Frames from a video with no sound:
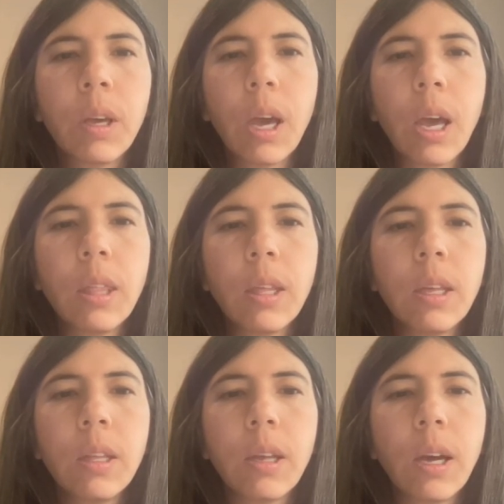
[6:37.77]
And
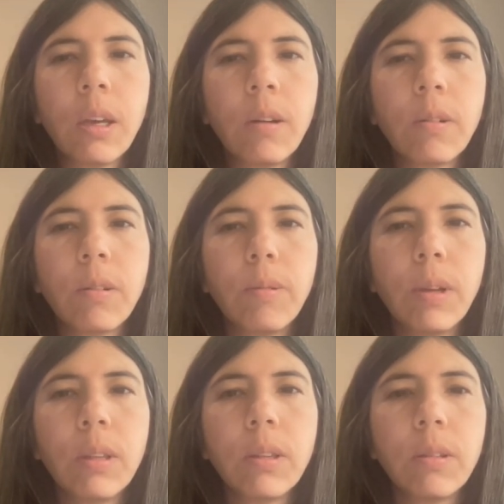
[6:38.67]
then I go
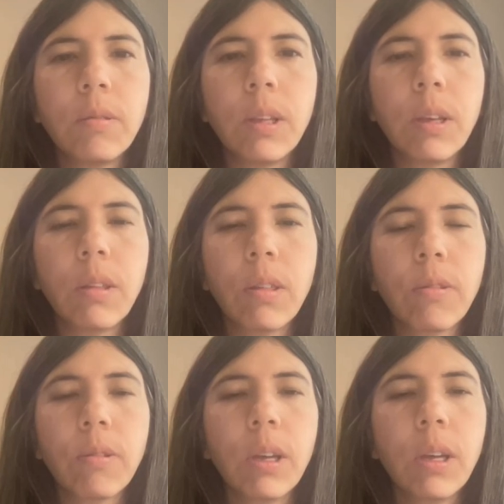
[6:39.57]
queen to
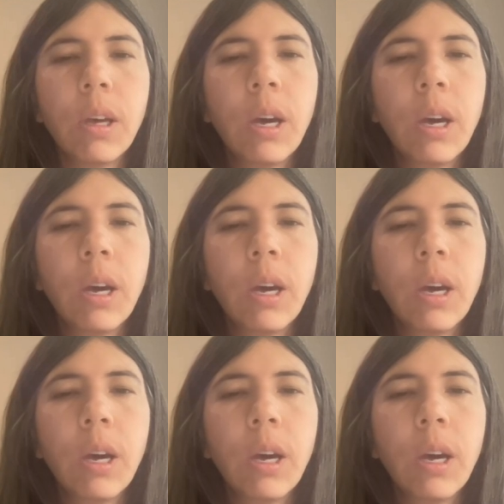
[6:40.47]
d3.